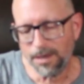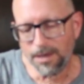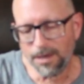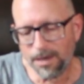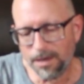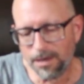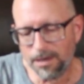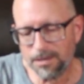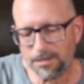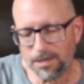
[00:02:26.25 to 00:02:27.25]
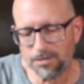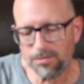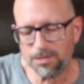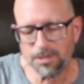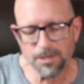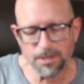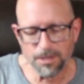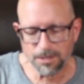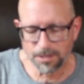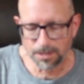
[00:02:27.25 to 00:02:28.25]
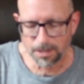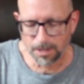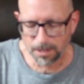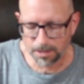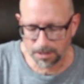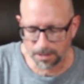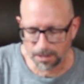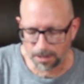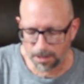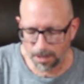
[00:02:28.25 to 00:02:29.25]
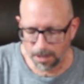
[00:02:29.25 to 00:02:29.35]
Accessories list. Let's see.